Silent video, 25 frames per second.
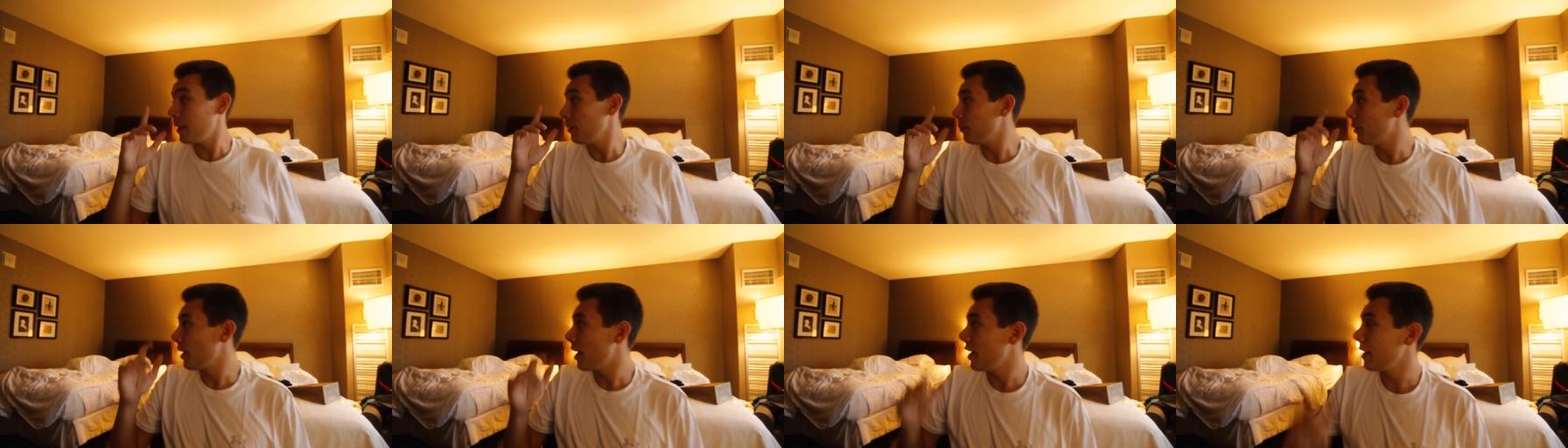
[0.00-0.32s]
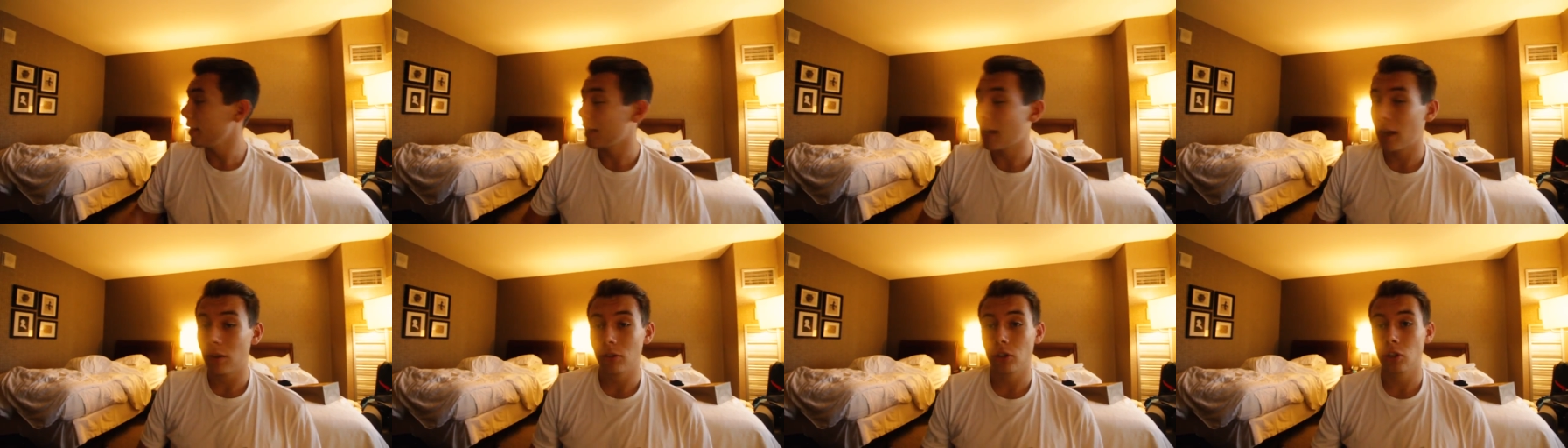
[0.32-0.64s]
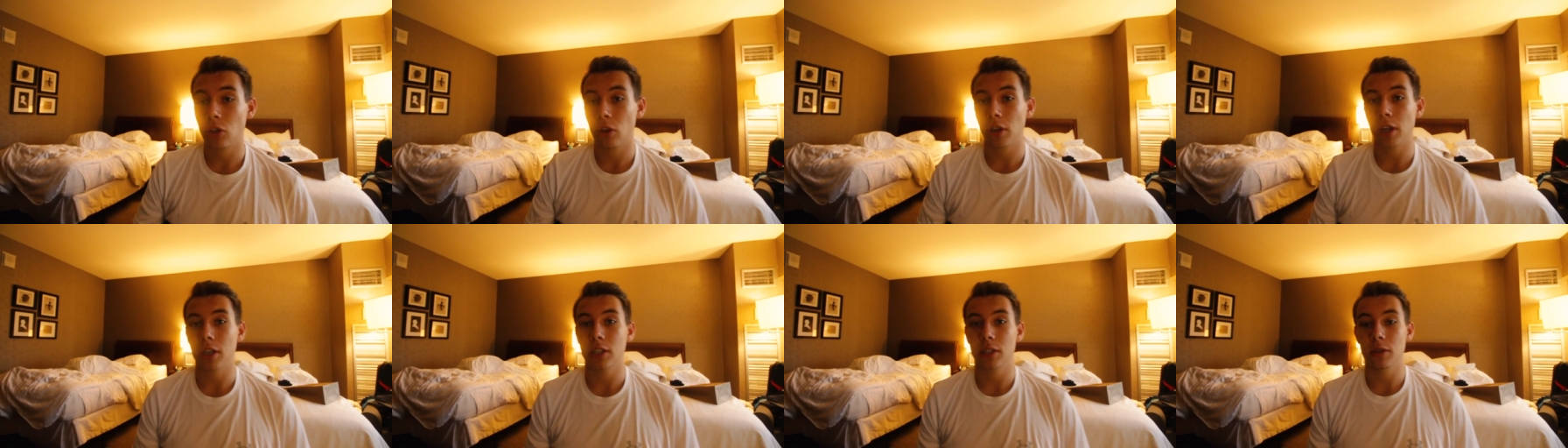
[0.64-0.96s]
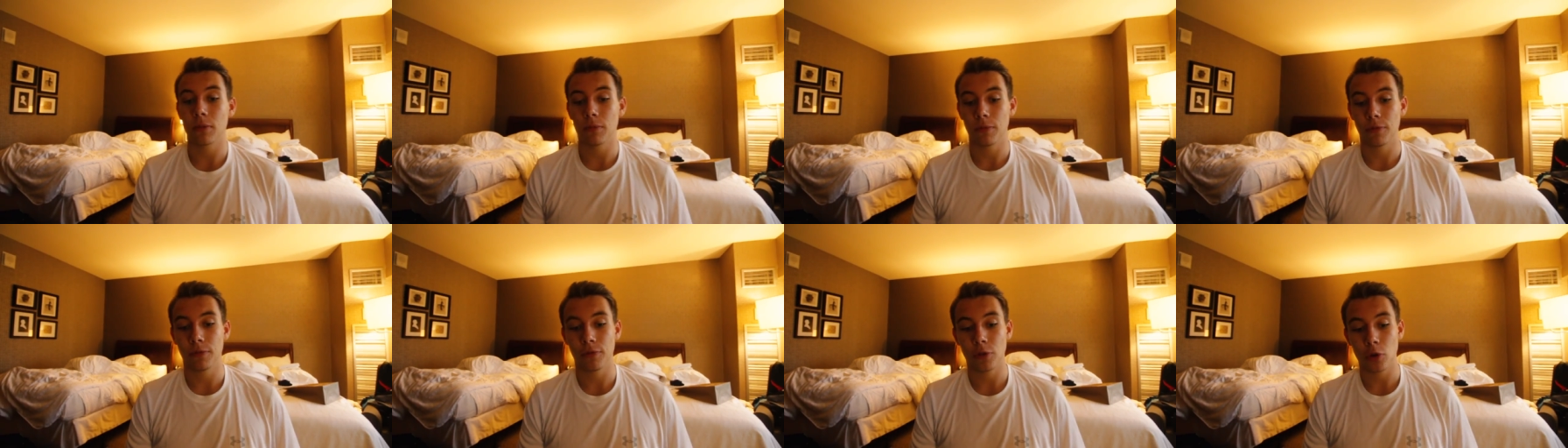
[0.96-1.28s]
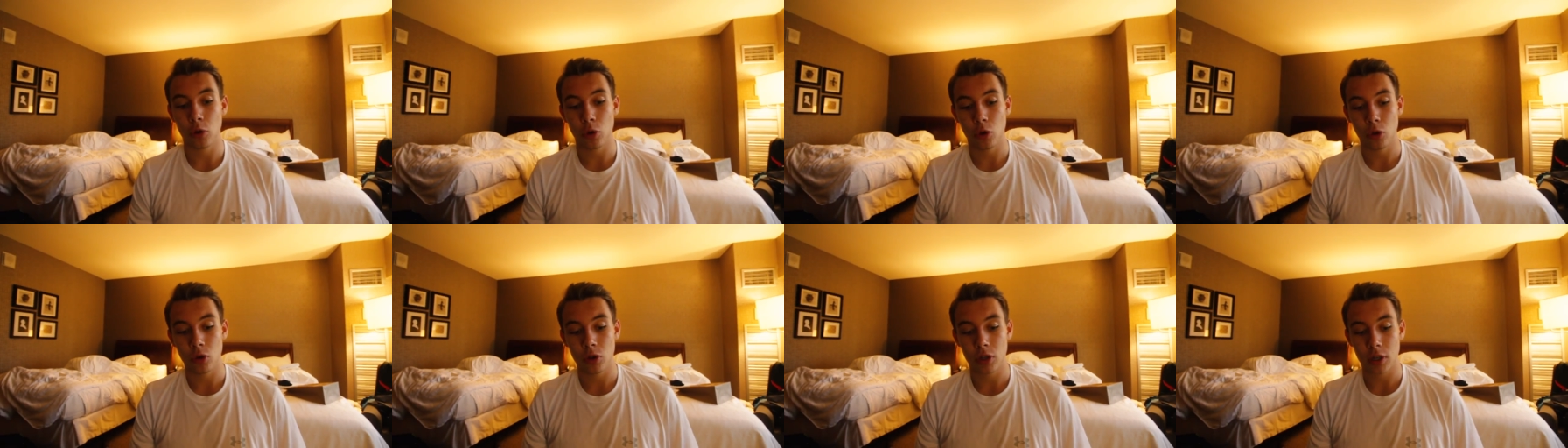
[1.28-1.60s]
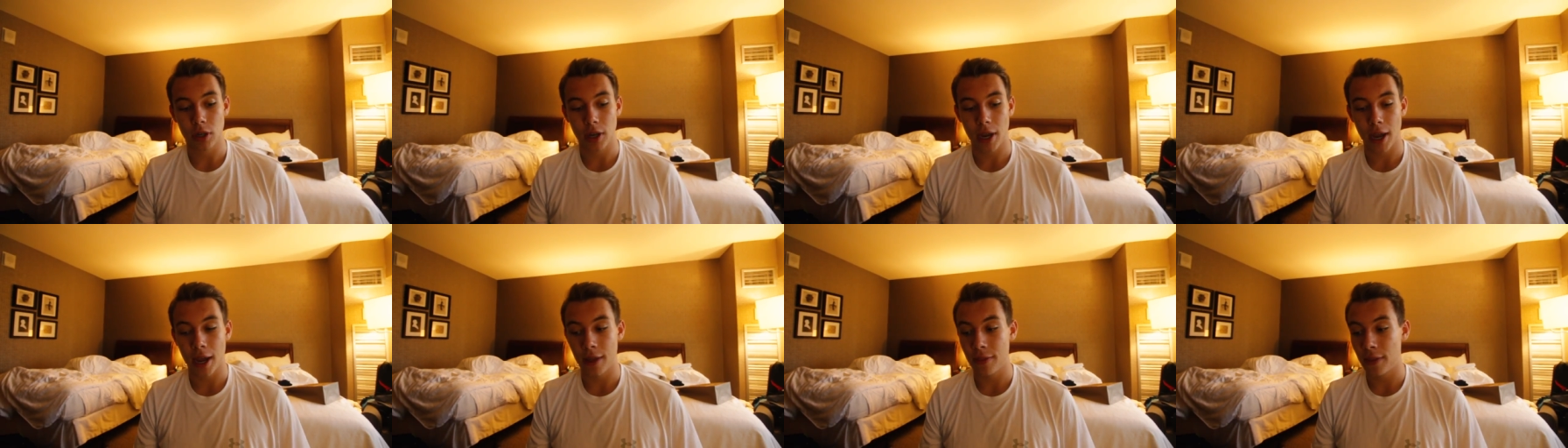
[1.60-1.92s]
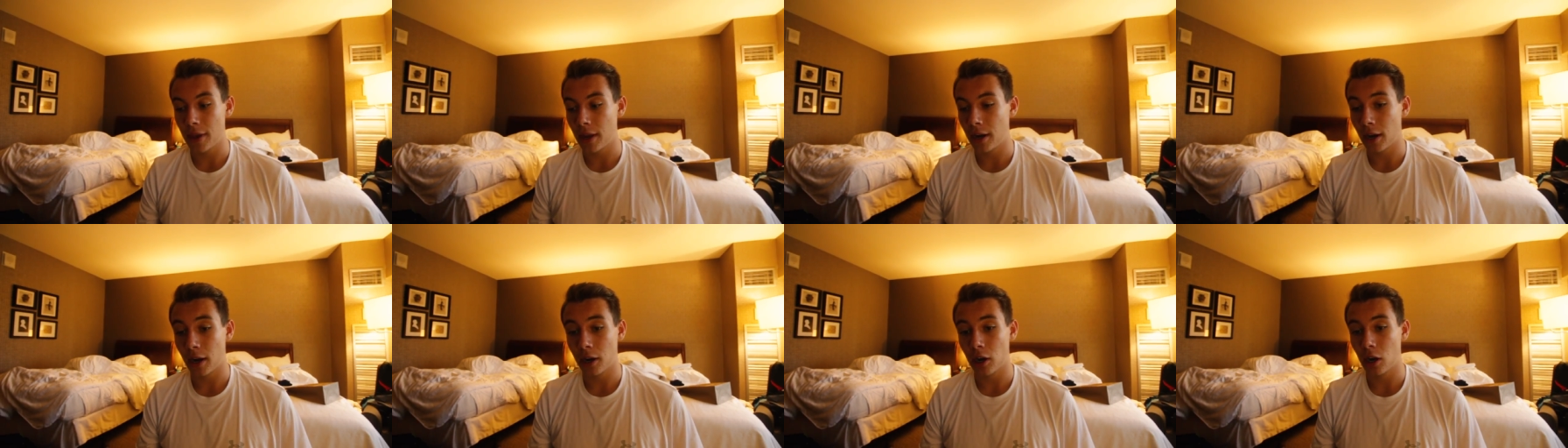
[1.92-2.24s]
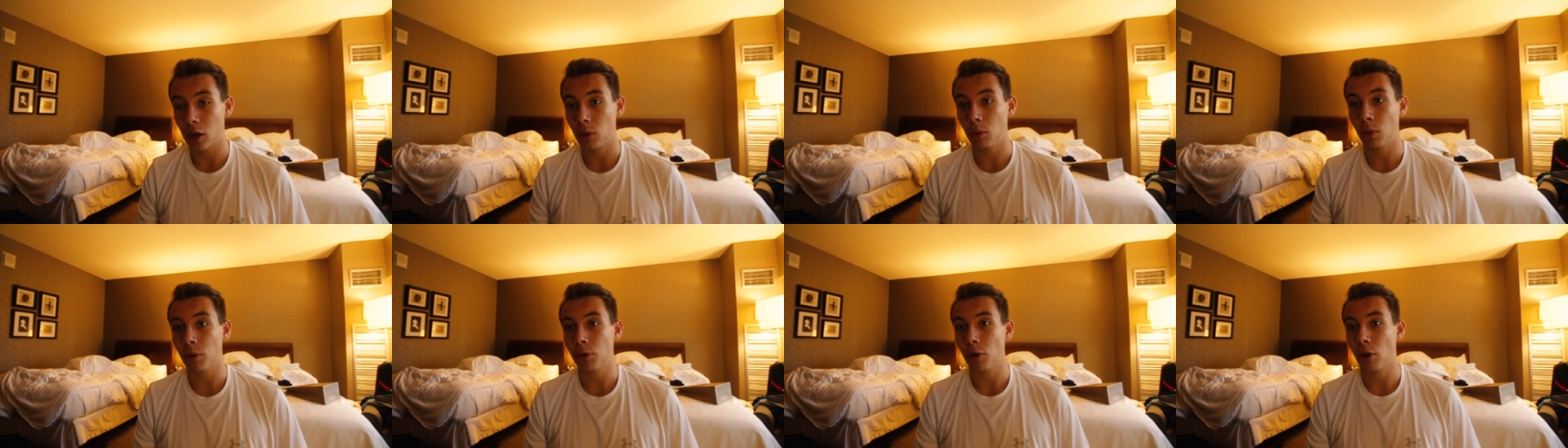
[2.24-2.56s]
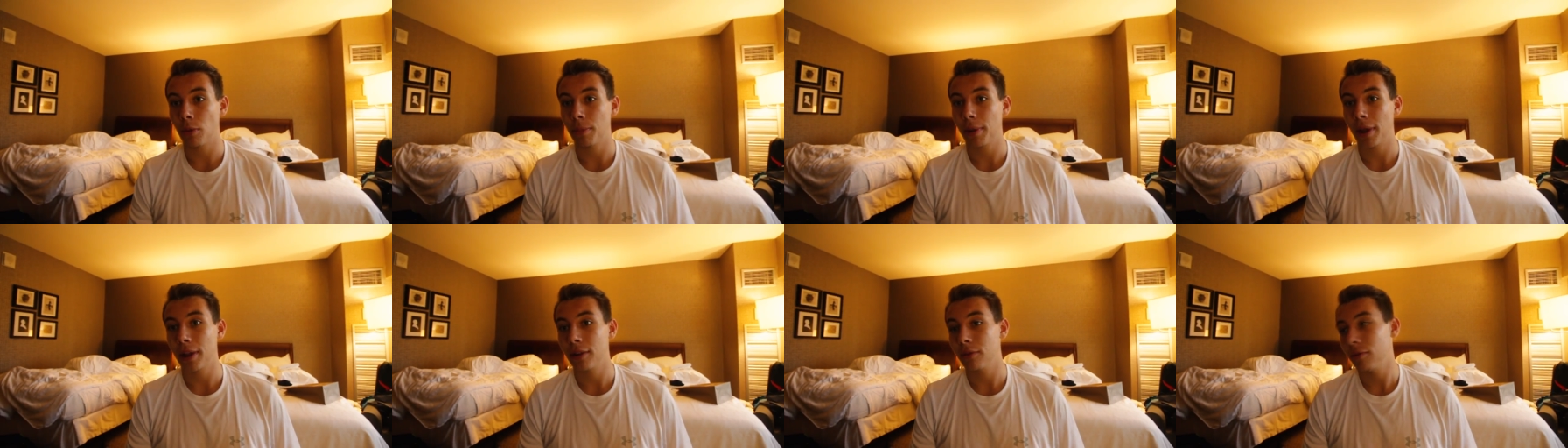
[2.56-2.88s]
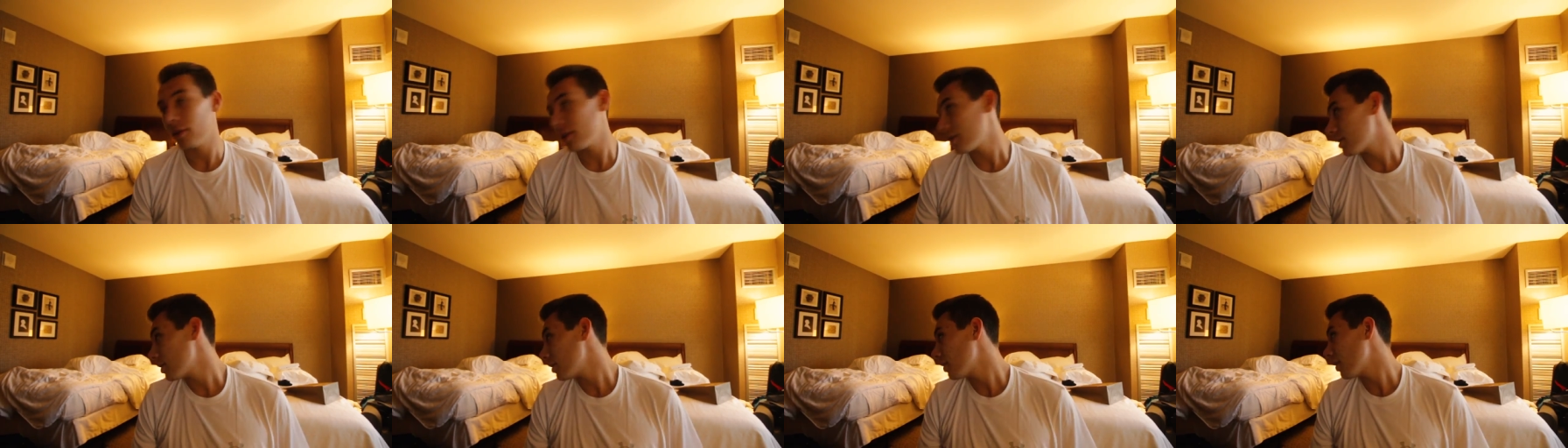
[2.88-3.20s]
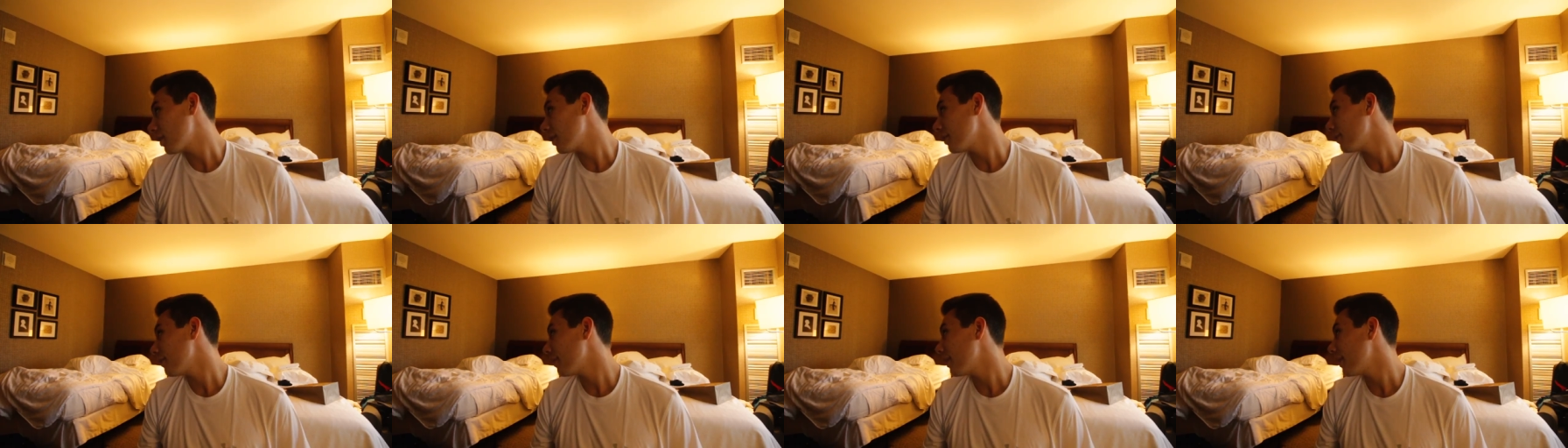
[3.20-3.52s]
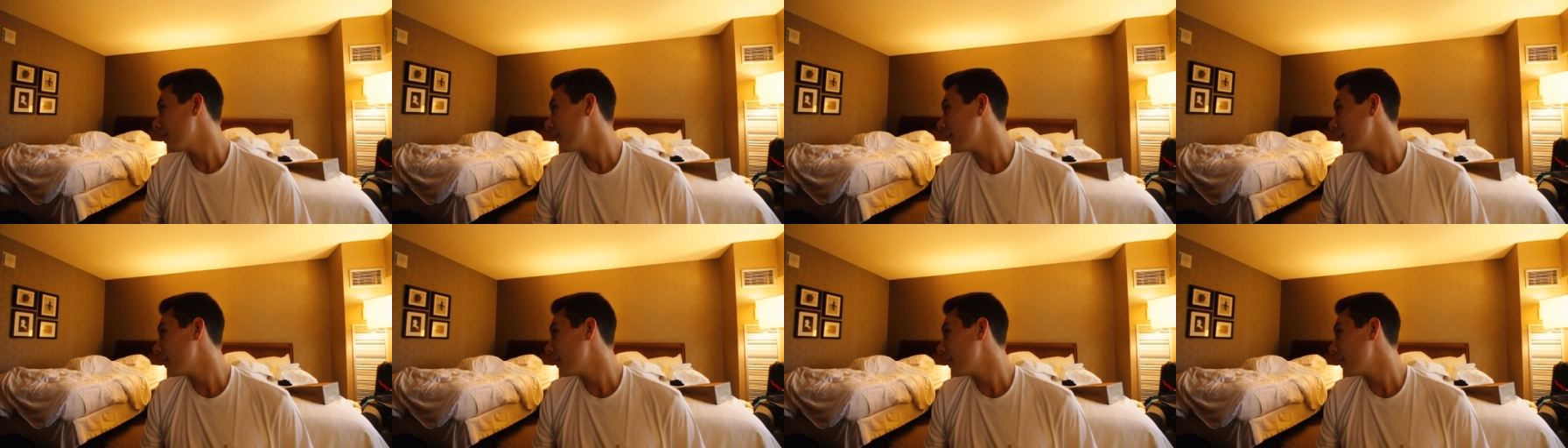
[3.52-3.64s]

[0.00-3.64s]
Then we're heading out to go get some food, and then I don't know what we to plan the rest of the night.